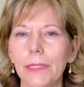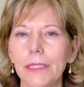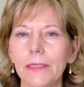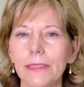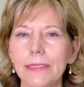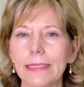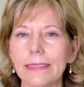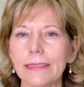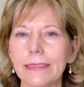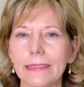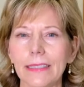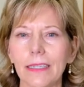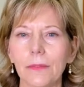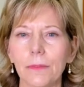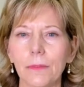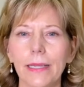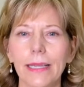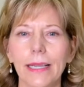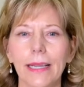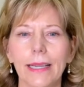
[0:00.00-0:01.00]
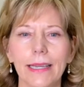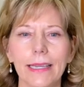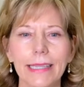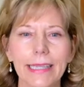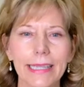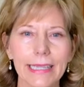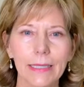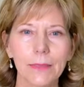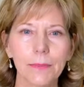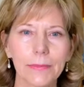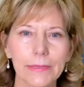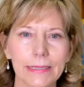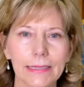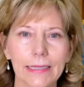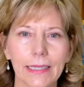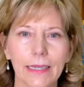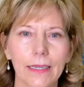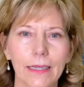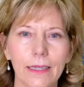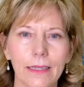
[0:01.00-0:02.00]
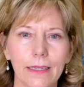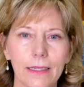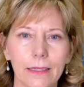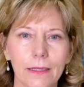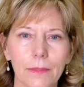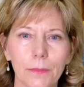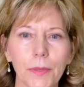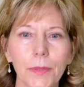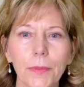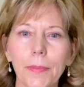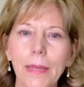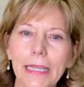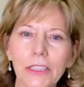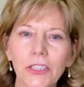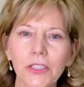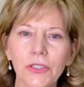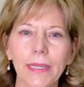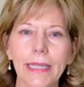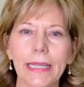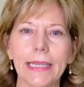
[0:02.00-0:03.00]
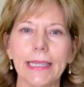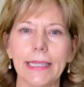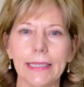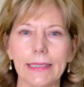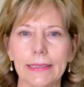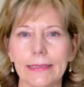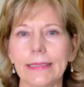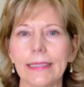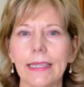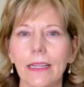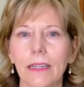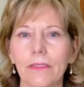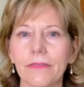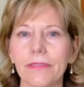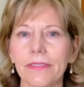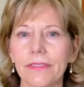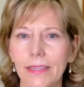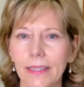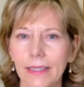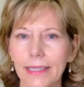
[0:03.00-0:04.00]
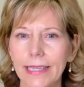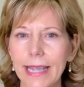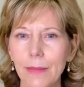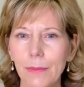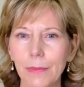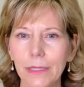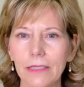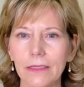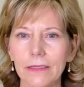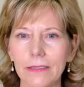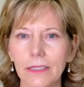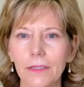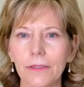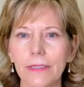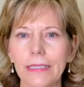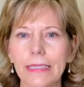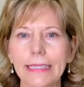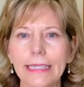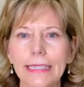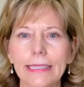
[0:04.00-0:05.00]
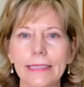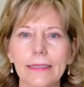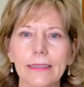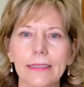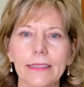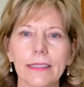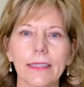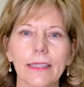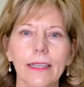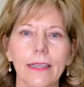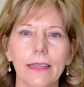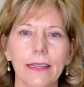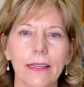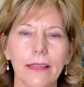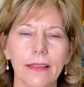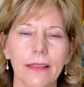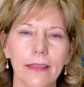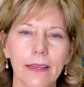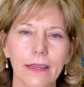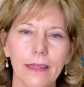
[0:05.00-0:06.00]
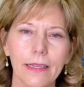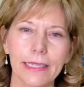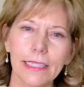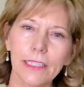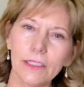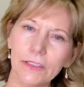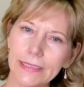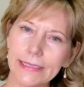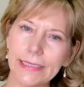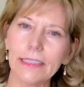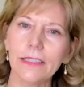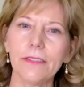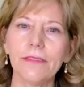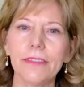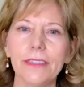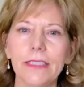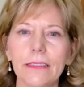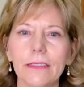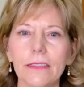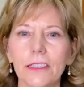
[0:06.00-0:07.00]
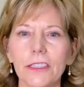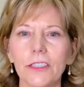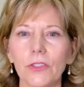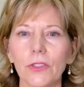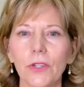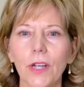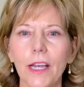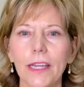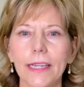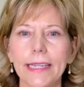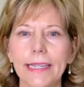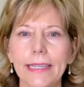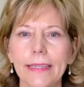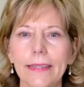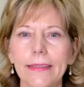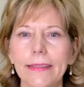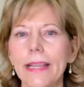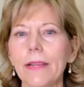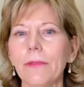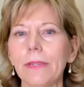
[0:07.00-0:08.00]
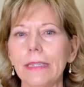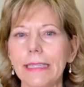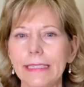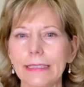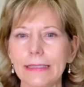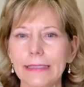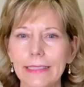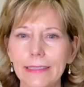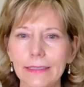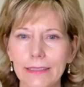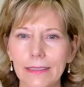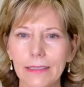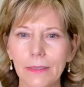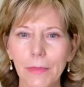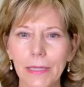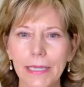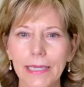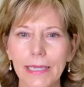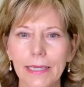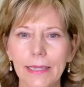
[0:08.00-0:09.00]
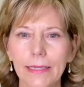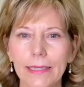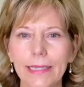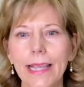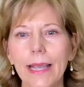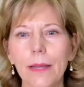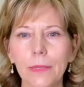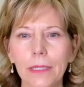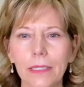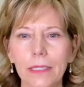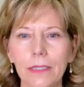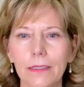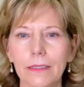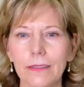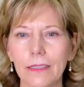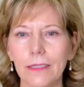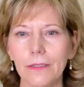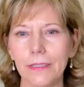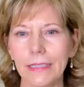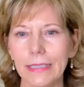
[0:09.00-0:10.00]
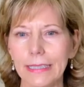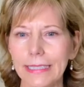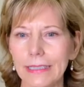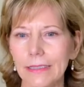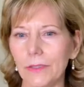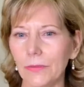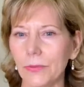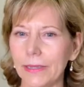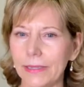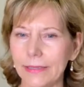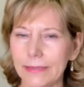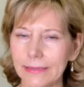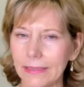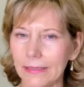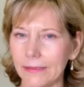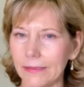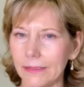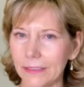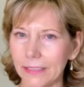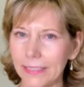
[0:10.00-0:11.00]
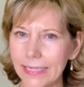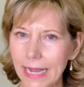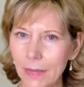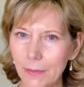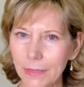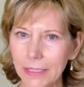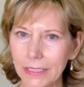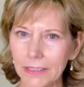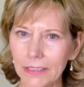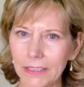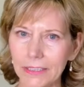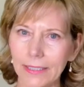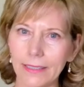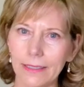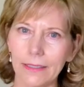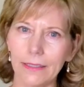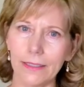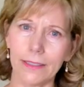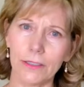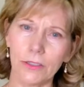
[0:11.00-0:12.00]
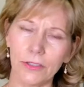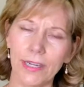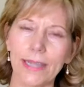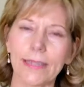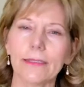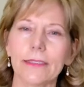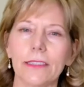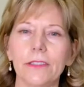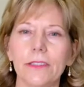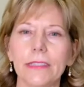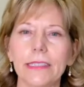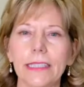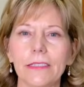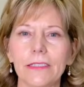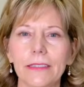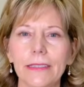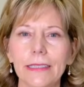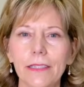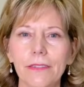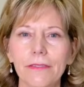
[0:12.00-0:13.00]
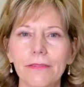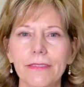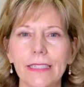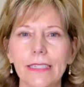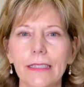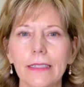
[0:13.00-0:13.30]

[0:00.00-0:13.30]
system keeps perpetuating itself. The chemicals are released, the eosinophils are drawn in, they release histamine, chemicals are released when the cells are damaged, it attracts those eosinophils,